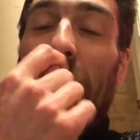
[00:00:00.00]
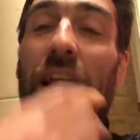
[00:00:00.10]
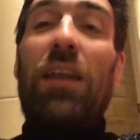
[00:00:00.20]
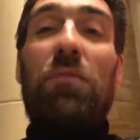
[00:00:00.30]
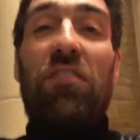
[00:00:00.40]

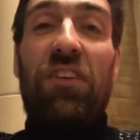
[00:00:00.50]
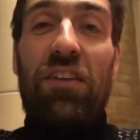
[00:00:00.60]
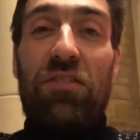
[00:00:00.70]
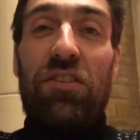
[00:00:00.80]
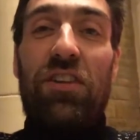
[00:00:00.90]
Clearly, my
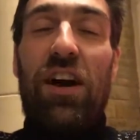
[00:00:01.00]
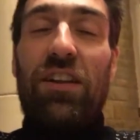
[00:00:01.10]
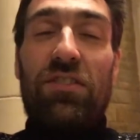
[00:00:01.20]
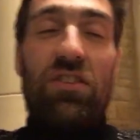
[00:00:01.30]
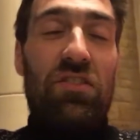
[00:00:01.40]
favourite
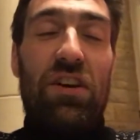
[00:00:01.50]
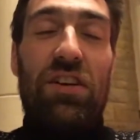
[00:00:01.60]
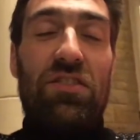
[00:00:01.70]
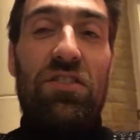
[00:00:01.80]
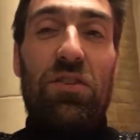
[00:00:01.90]
Thal is the
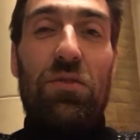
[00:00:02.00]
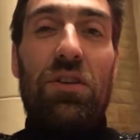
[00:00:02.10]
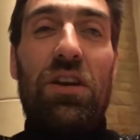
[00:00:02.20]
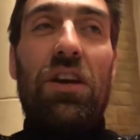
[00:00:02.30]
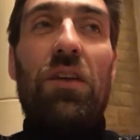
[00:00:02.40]
science dude